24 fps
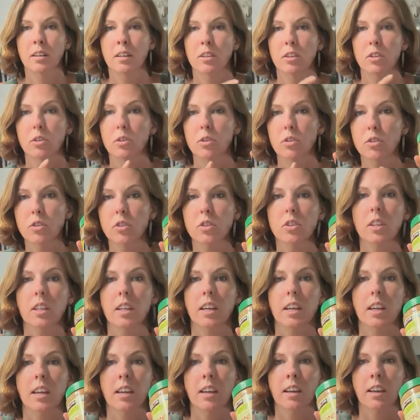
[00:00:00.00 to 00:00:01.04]

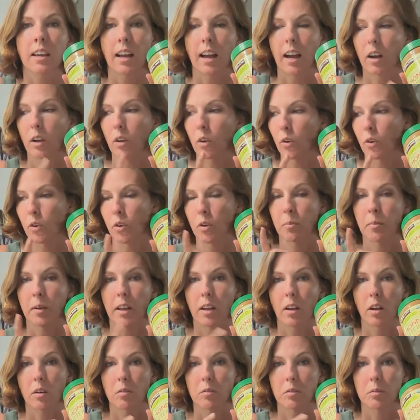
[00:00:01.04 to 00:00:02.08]
Usually I'll order my
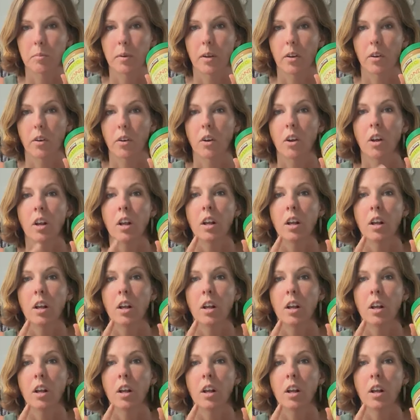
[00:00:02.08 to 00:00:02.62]
almond butter